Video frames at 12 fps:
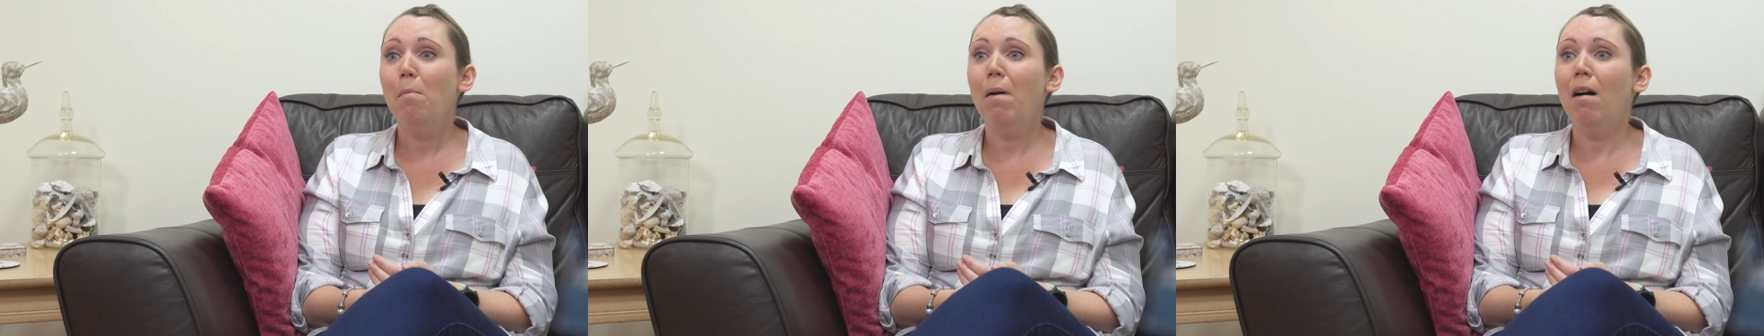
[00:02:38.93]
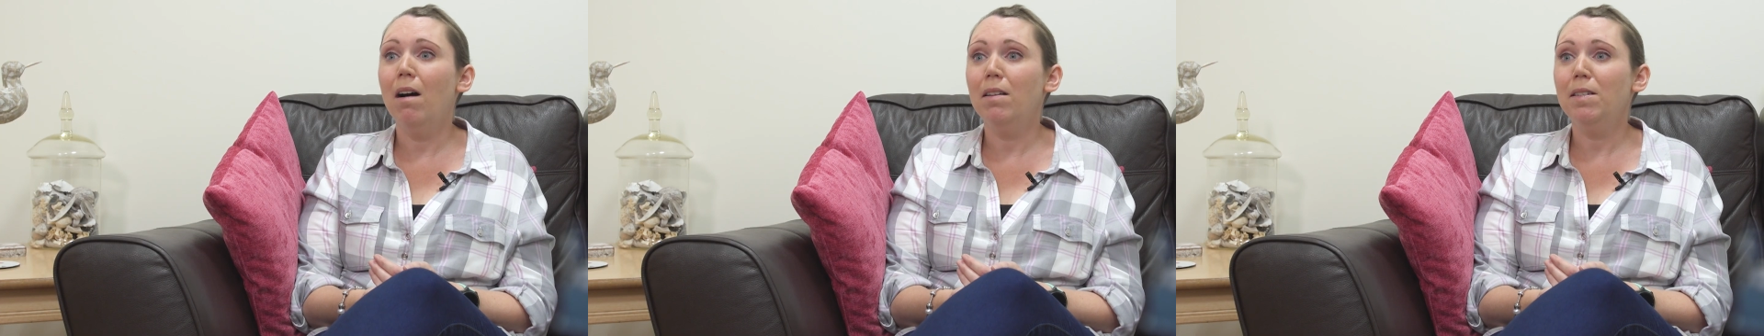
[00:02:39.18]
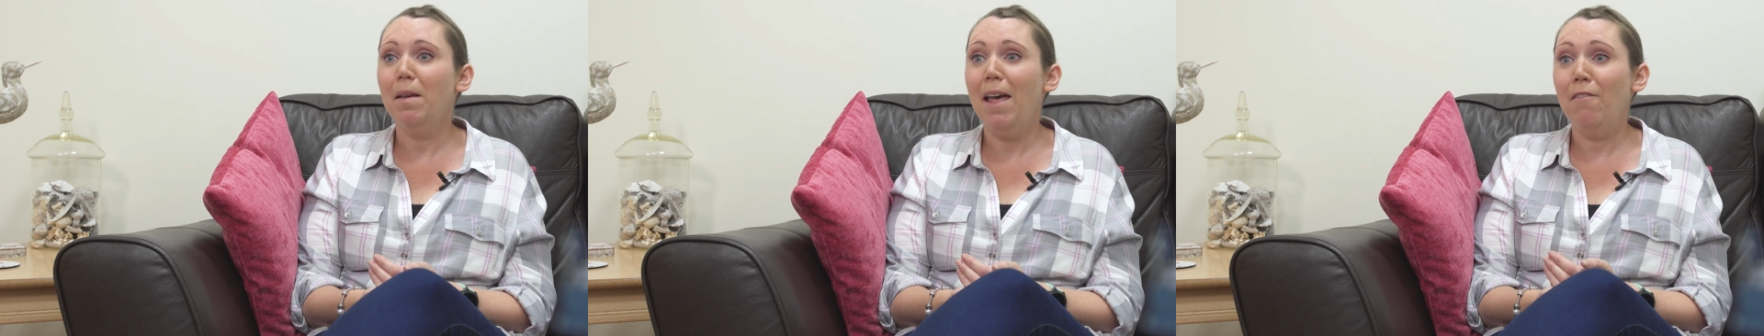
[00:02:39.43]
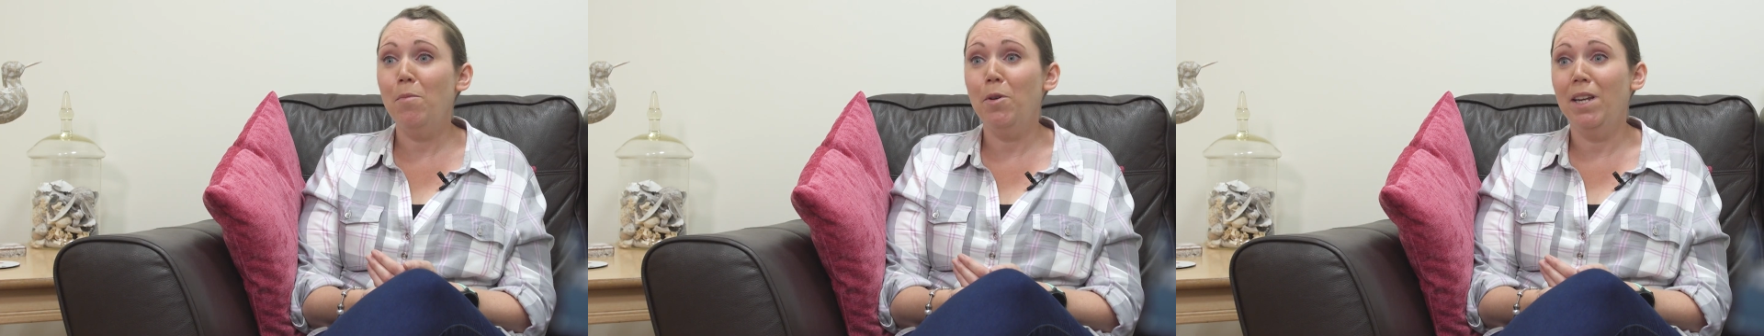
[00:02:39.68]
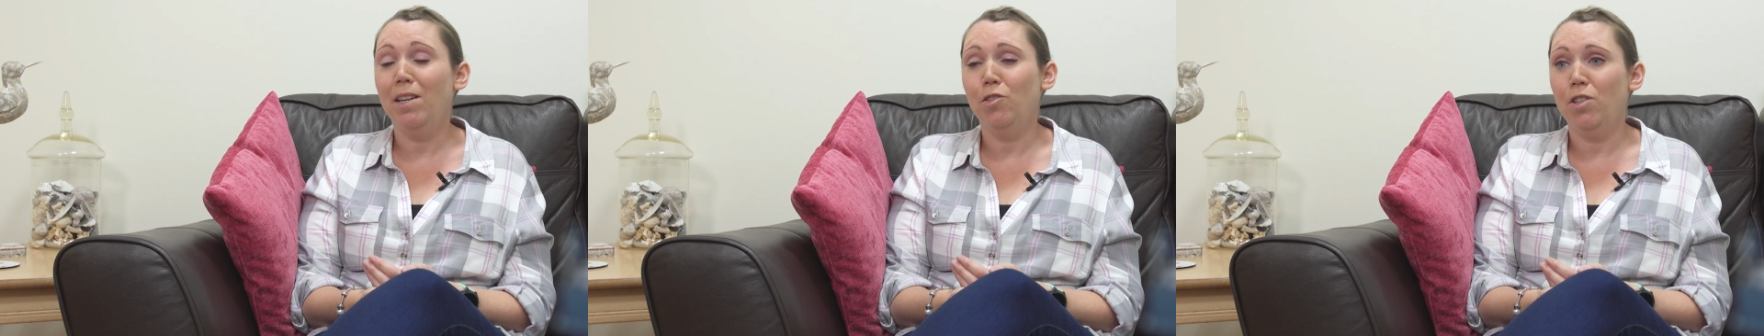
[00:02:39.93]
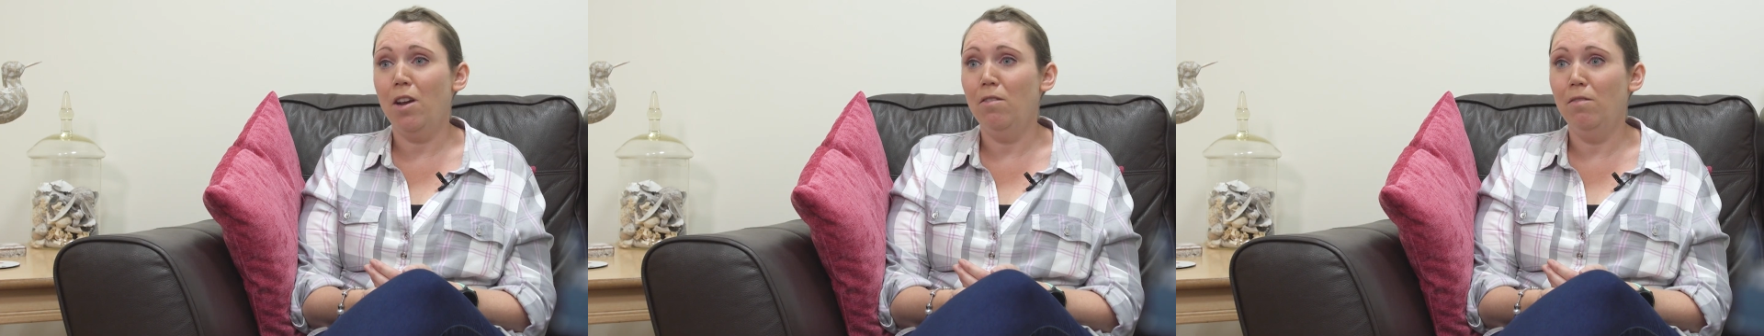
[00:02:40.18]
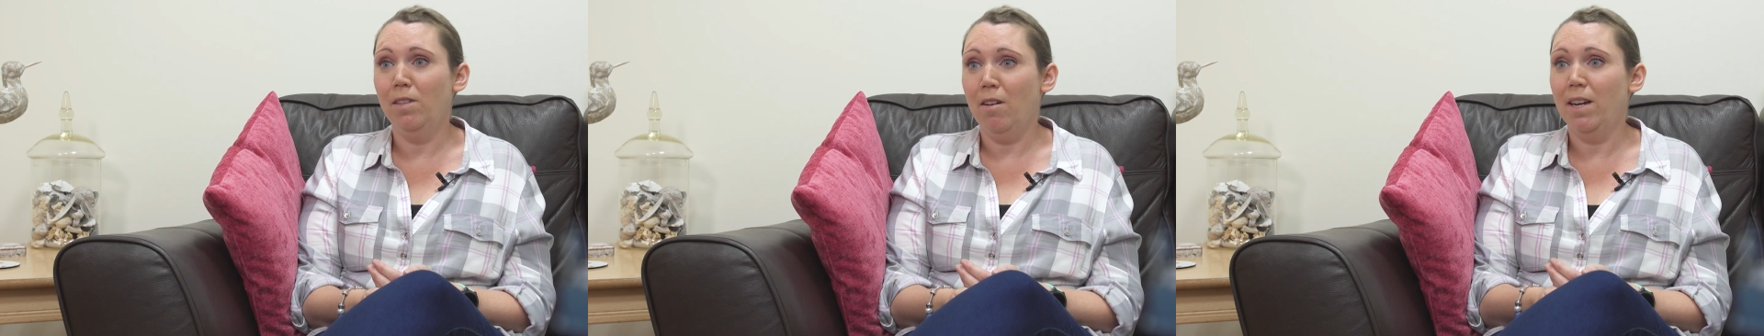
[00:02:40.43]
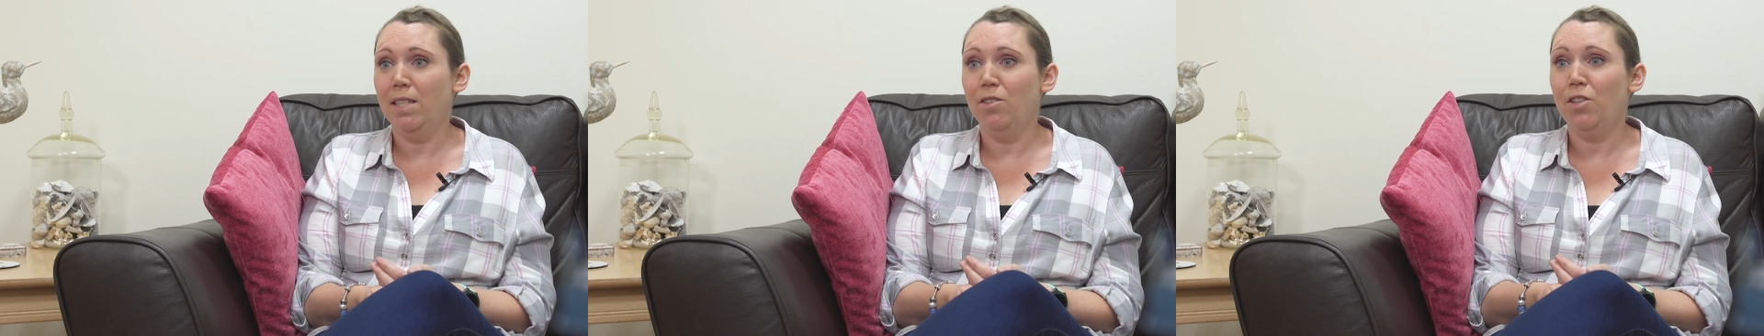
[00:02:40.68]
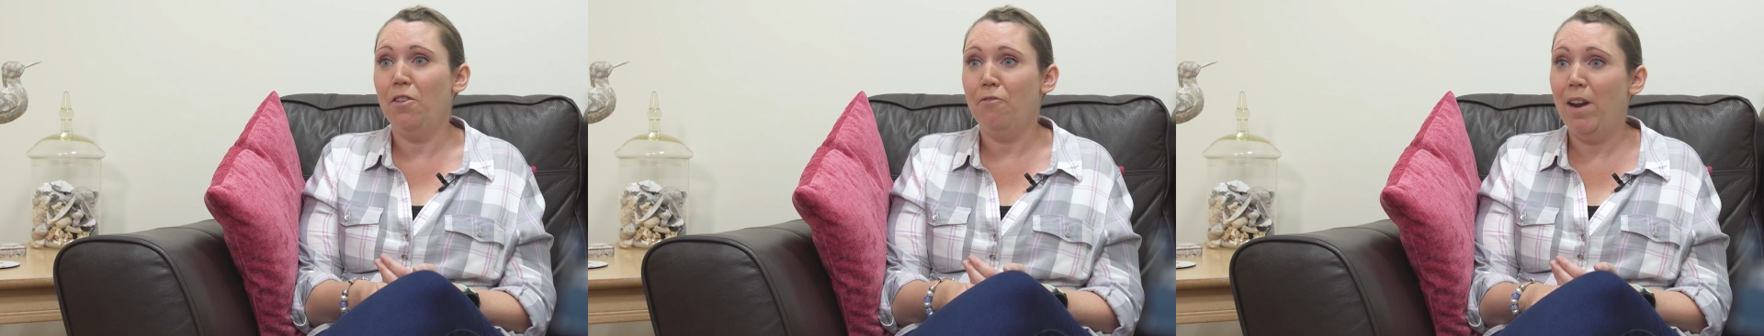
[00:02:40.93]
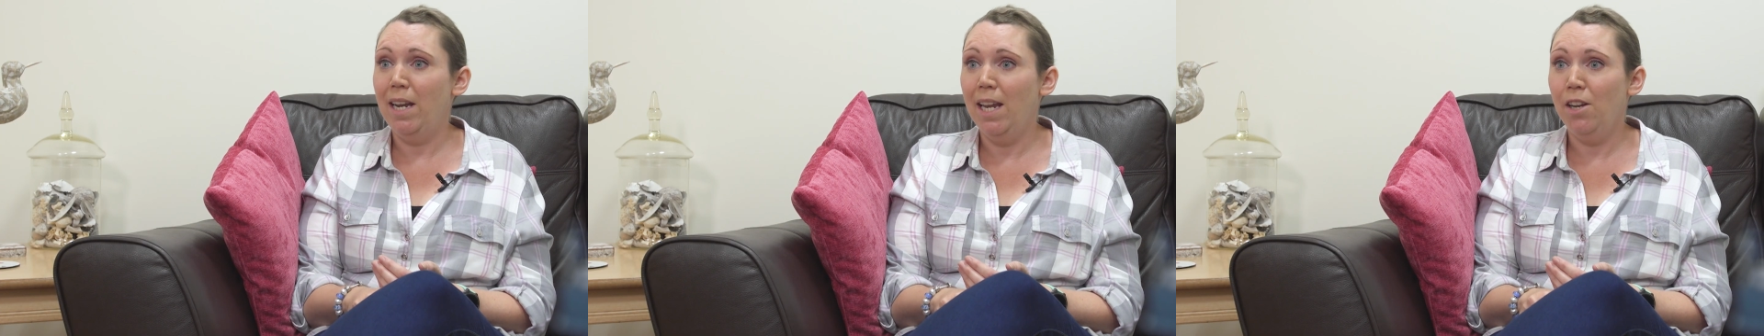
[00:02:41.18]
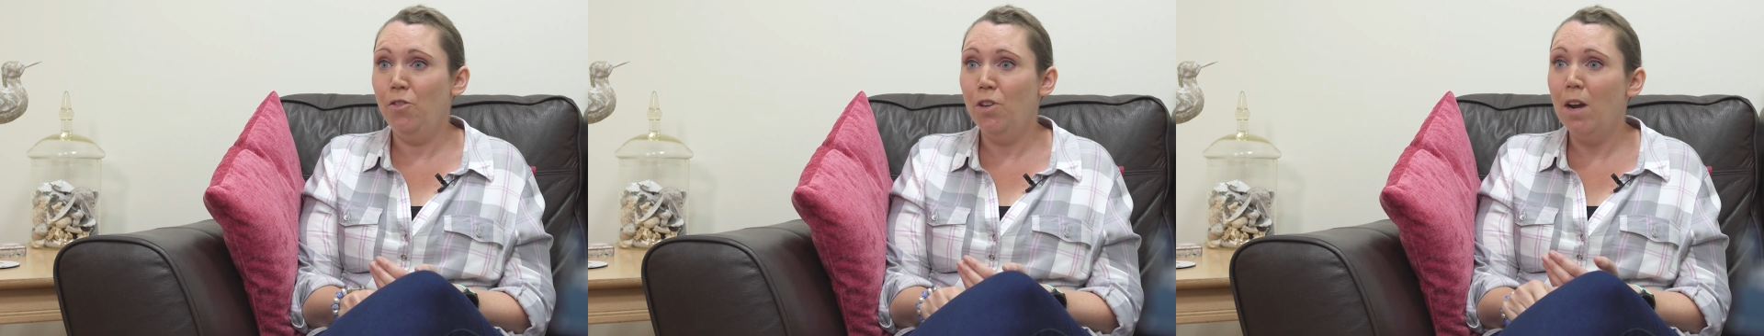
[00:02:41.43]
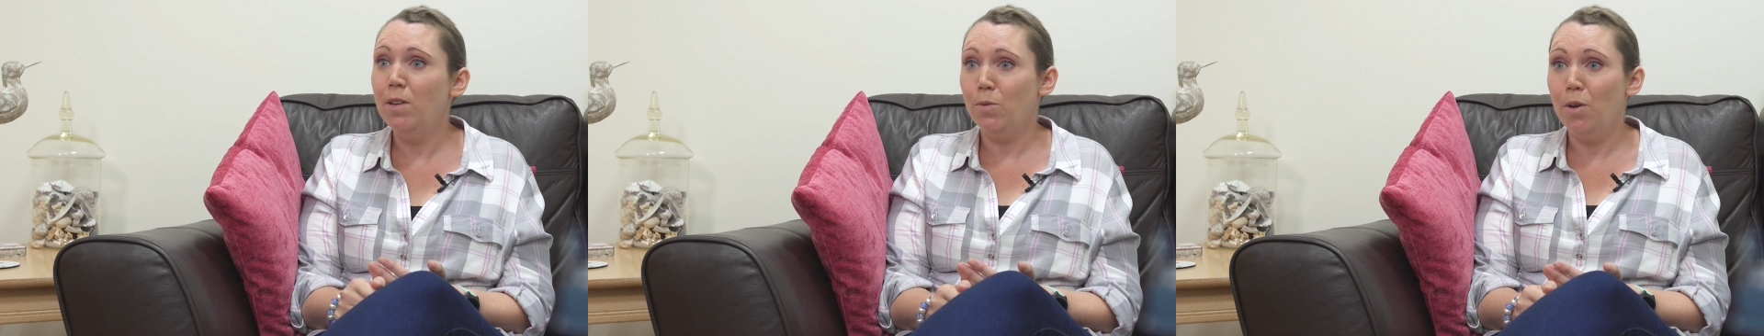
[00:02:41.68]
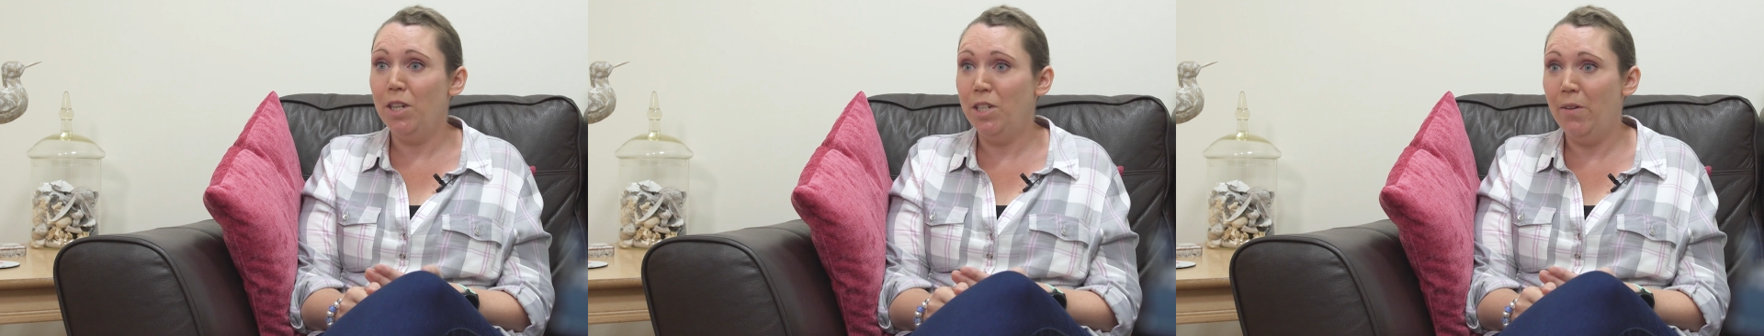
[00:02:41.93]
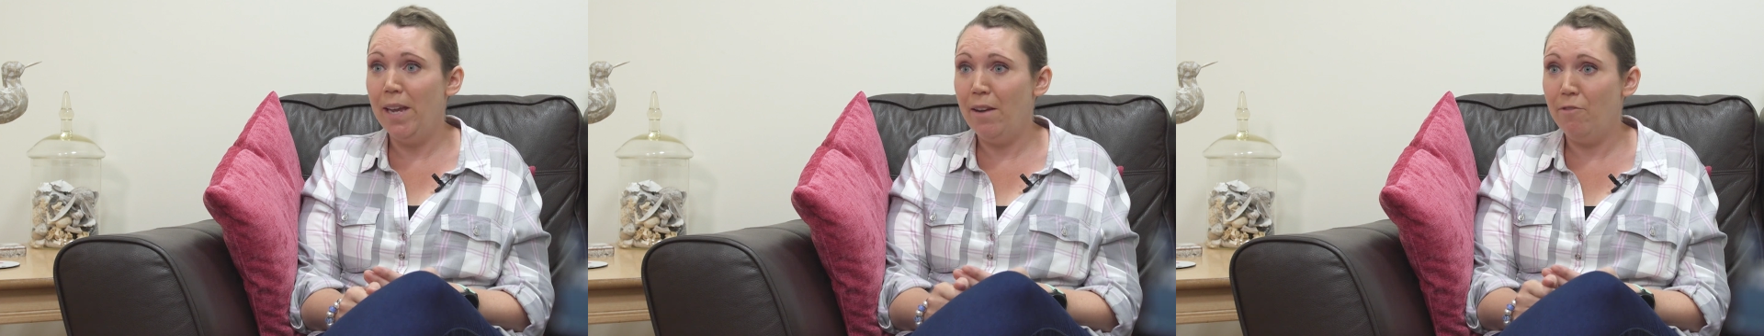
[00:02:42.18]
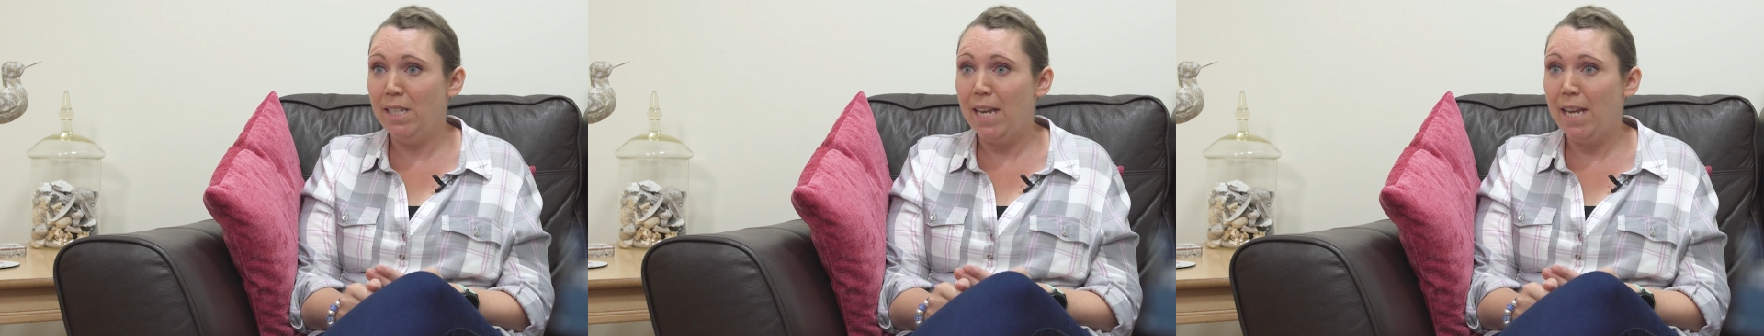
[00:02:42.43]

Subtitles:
but everybody is so nice and so friendly, and you know it's what they're doing every